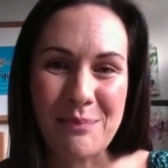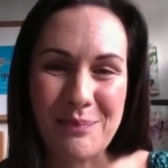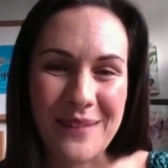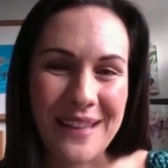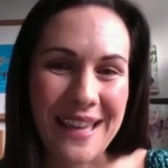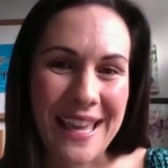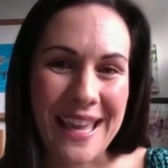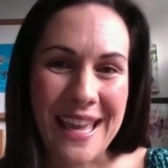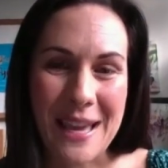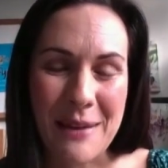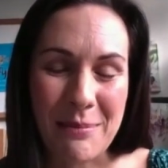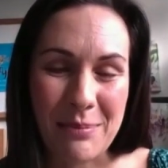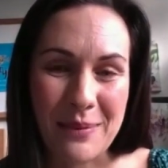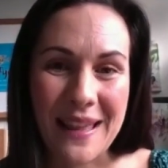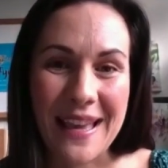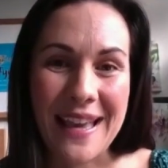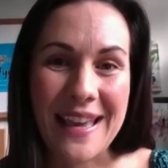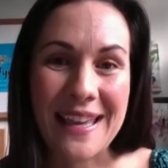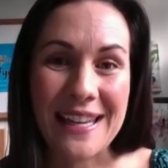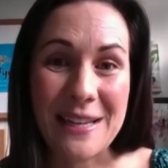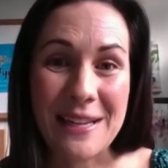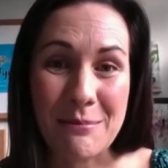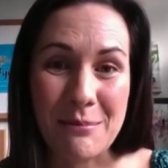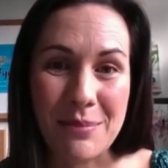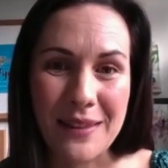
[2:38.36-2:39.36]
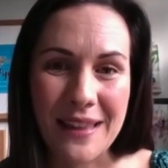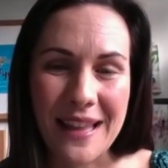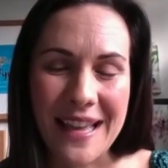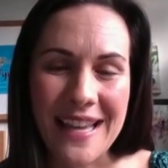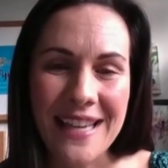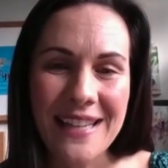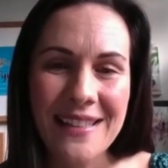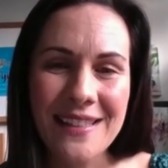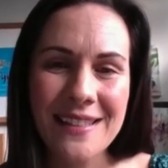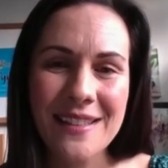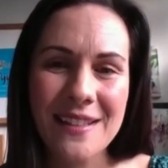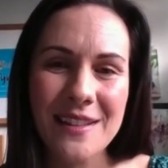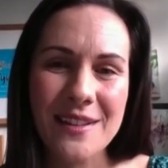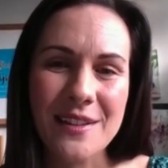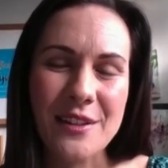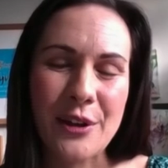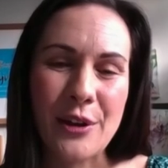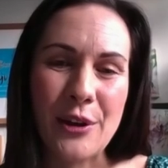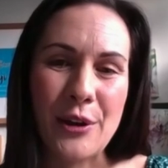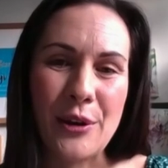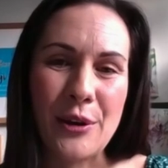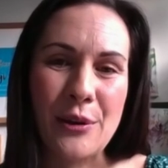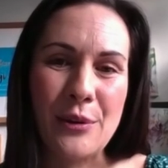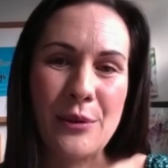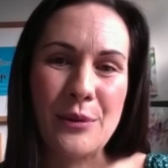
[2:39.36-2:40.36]
care plan in place.
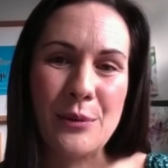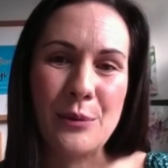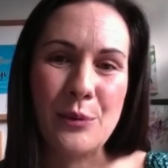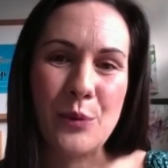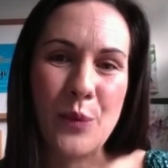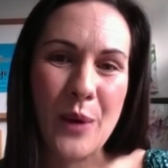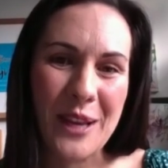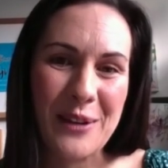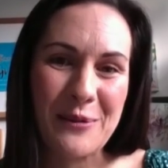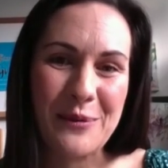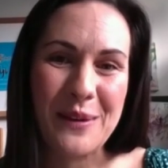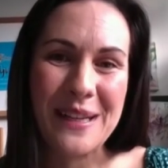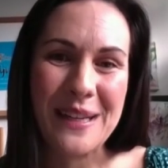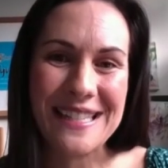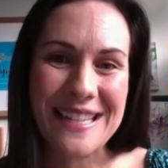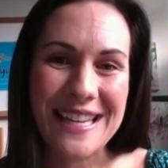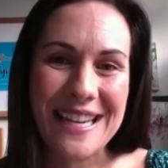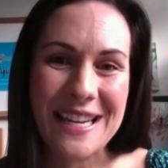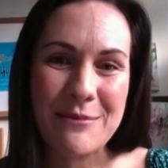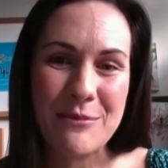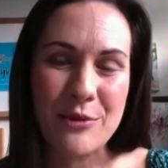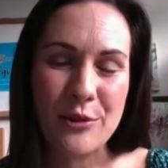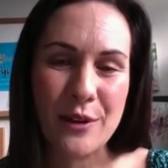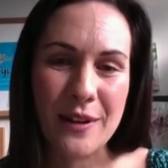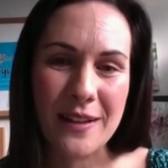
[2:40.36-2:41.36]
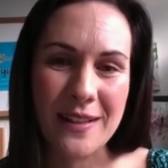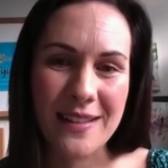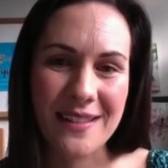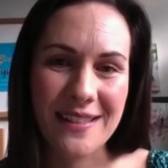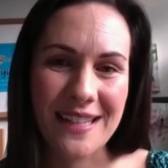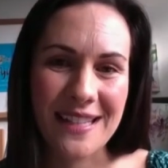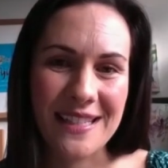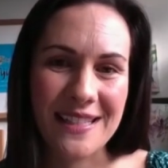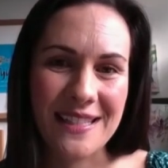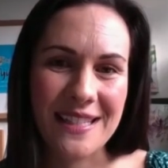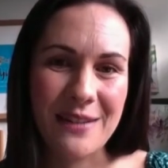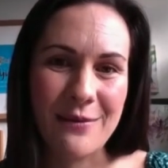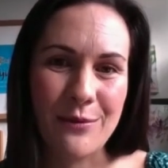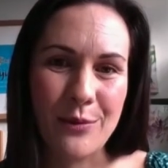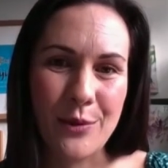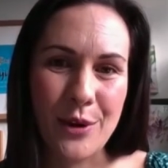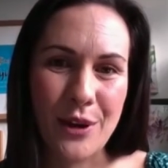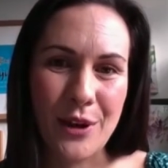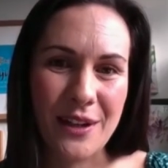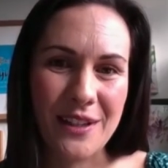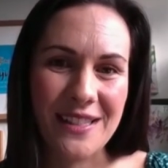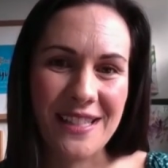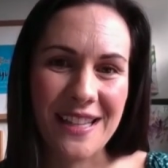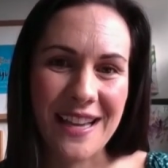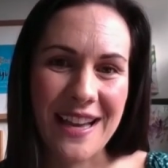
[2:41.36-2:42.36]
So when we need more extensive
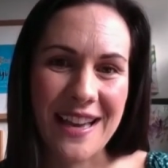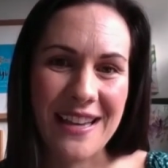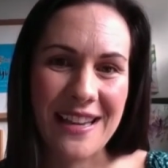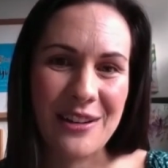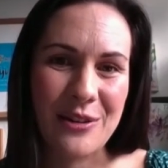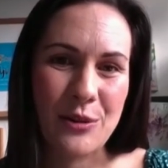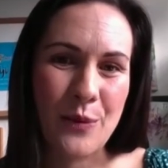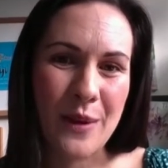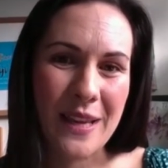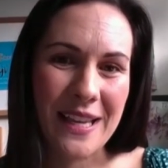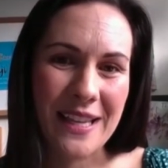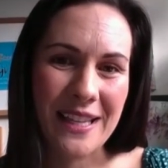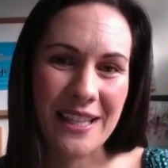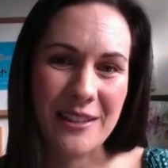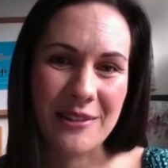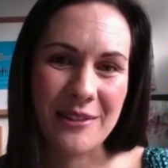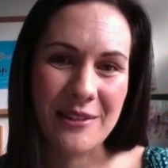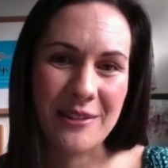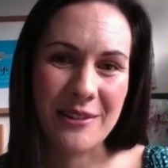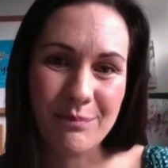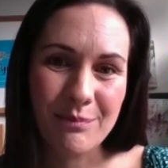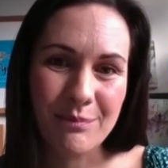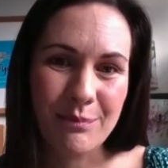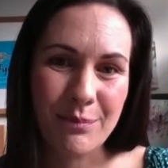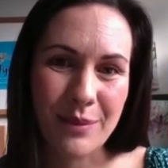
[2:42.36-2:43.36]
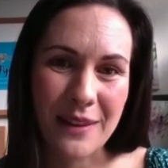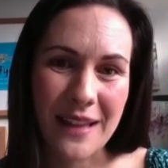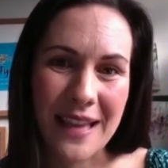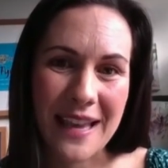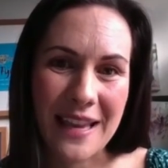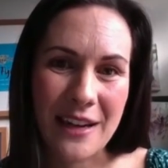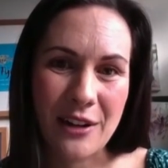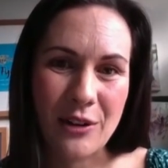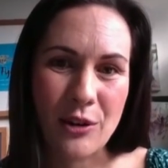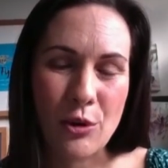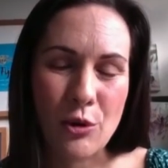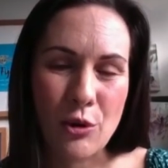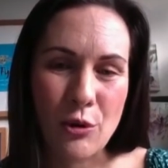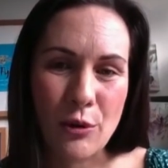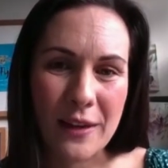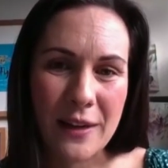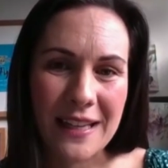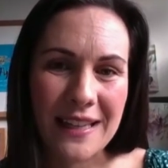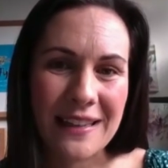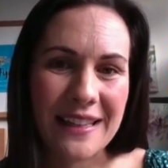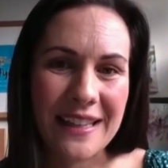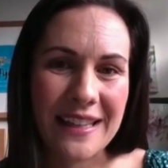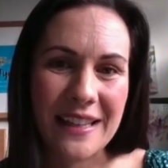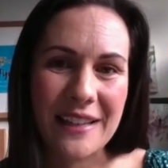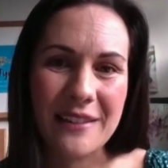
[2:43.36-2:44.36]
work done, we can plan
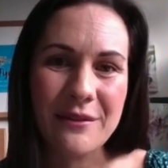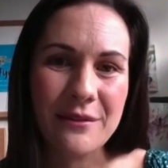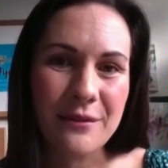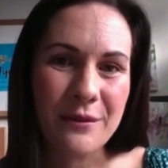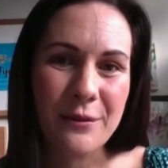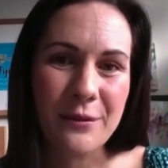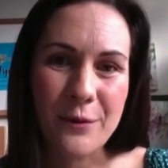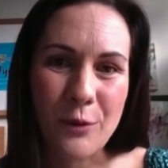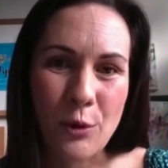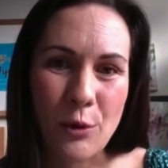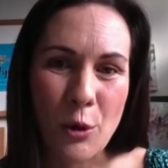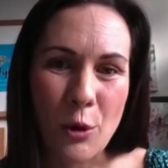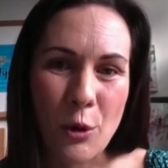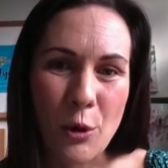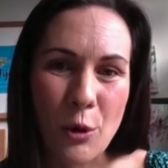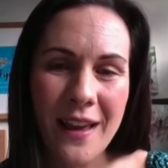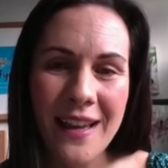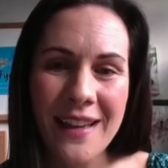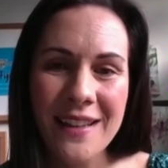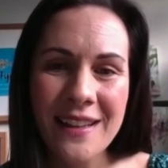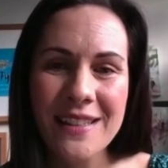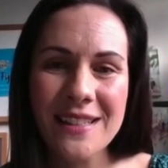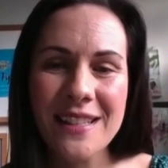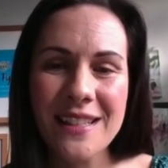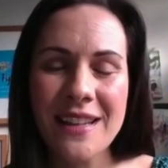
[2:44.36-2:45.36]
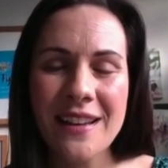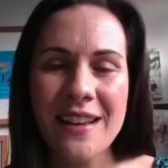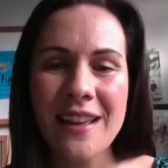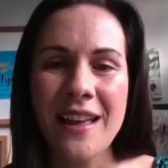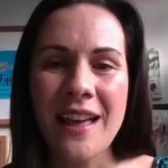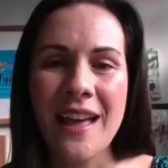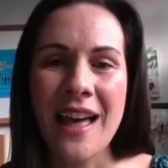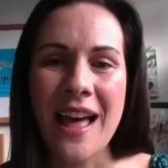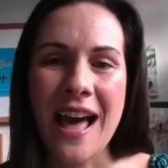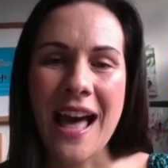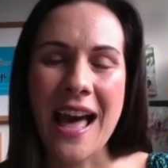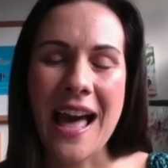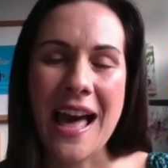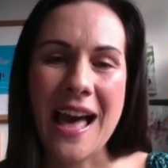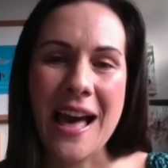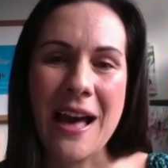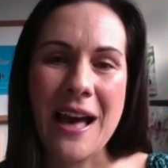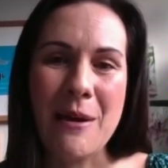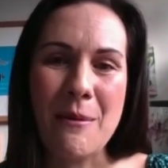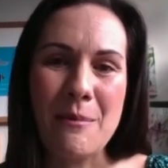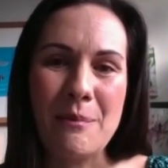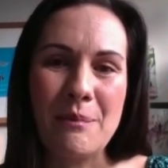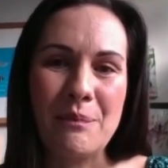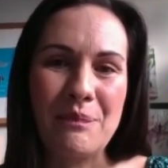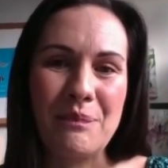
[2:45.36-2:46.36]
accordingly for that.
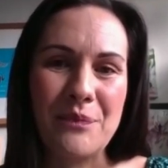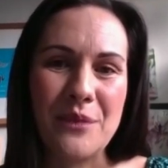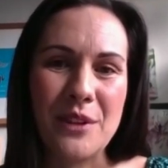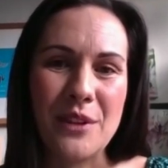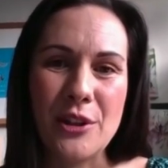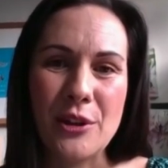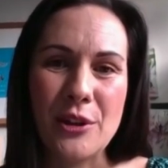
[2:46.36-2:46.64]
And